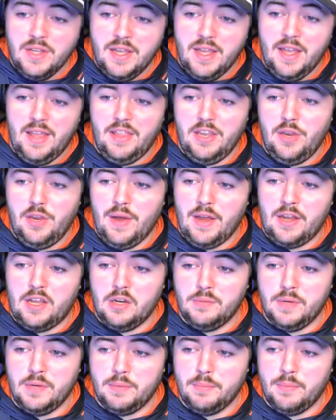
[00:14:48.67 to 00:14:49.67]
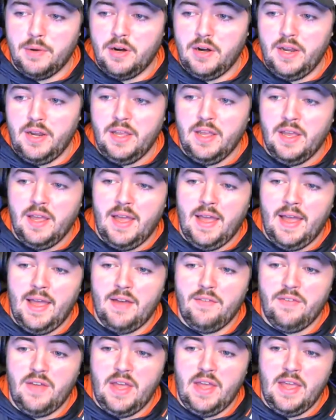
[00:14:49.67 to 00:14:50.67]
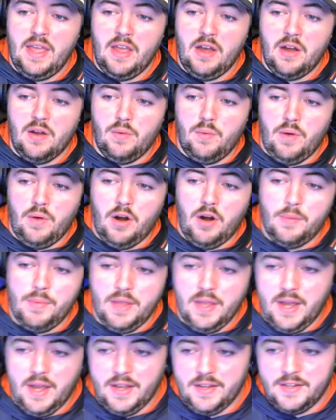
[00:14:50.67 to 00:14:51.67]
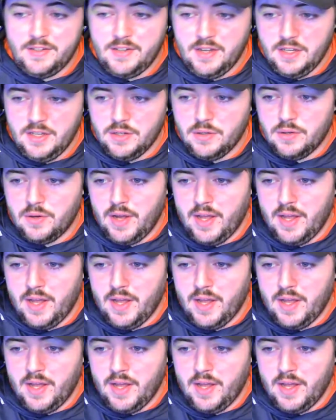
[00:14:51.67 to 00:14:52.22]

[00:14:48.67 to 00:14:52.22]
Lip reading: and then you had Coop McMurray have a RBI single,